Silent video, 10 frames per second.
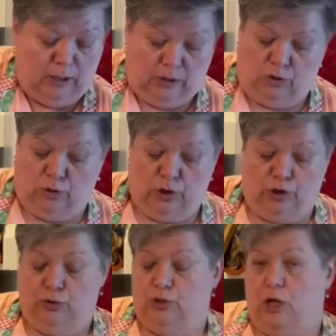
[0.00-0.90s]
You could
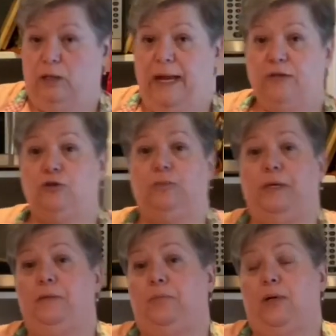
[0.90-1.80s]
use all natural
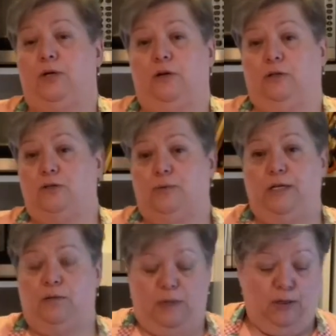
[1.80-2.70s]
peanut butter,
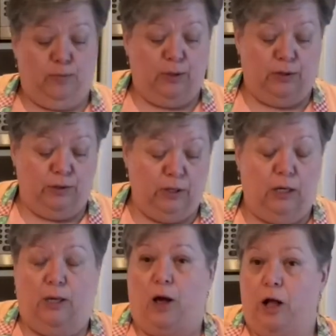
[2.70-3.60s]
unsweetened peanut butter,
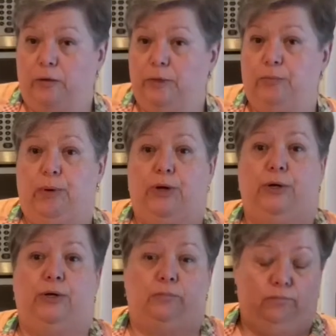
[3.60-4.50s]
almond
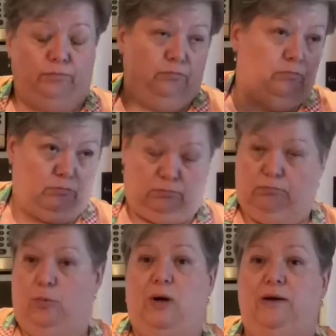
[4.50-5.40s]
butter,
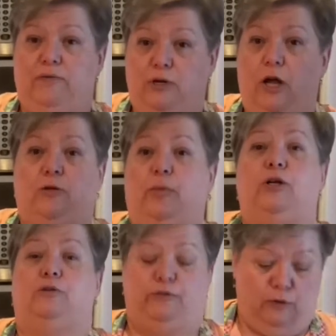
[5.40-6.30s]
whatever nut
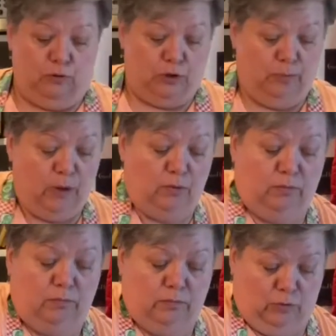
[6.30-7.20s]
butter floats your
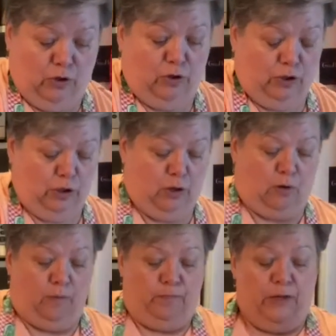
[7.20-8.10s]
boat, you're good to go.
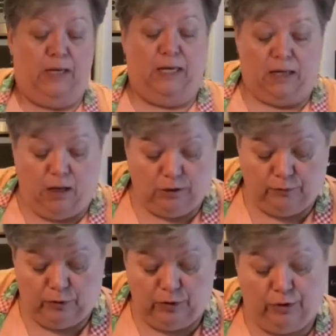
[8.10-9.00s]
It calls
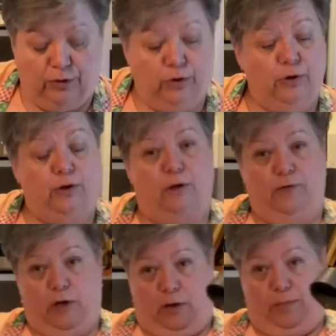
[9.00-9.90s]
for 1/3 of a
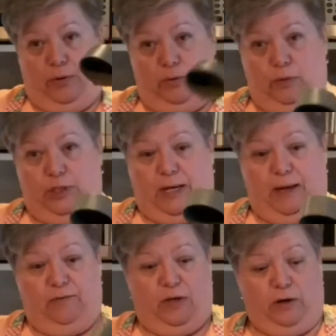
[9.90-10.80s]
cup, which I
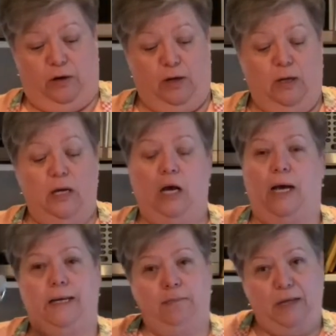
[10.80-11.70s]
have here.
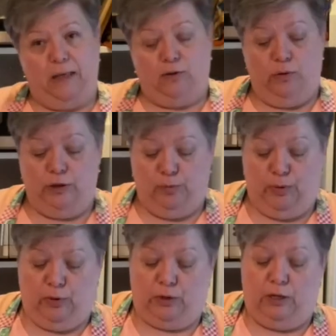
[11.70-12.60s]
I am not going to
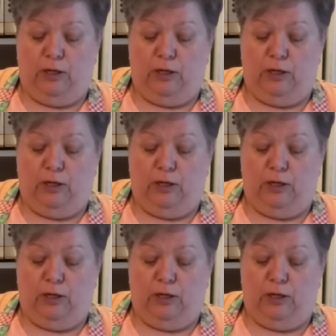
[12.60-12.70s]
put